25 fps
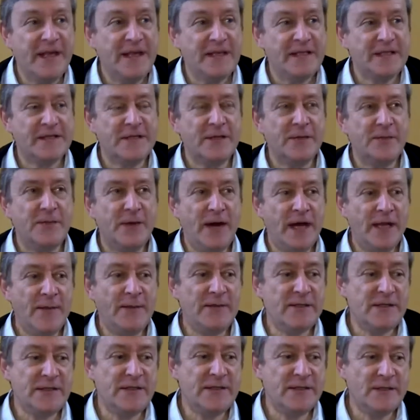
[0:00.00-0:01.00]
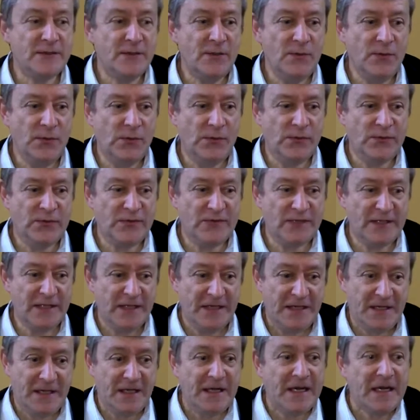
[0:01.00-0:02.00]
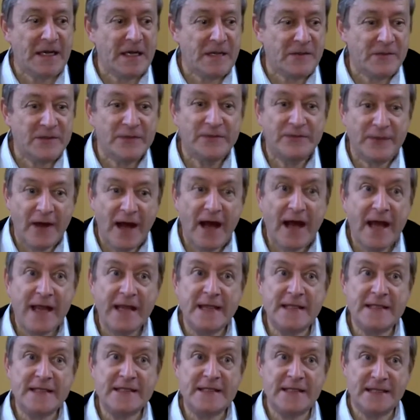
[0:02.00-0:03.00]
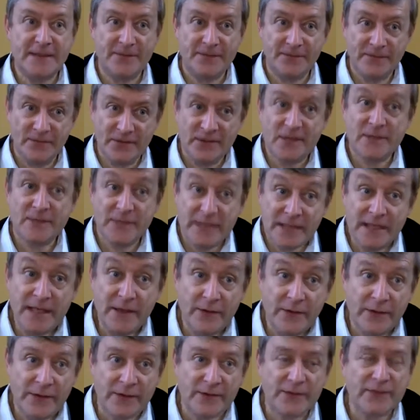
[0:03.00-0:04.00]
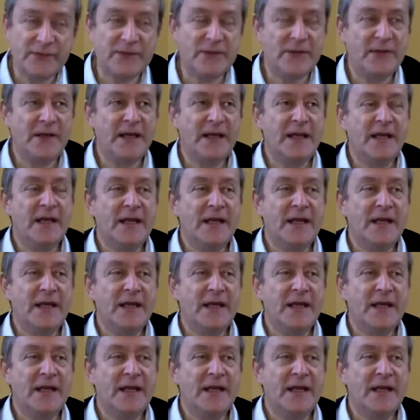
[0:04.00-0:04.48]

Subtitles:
So Barnabas in schools devised some materials.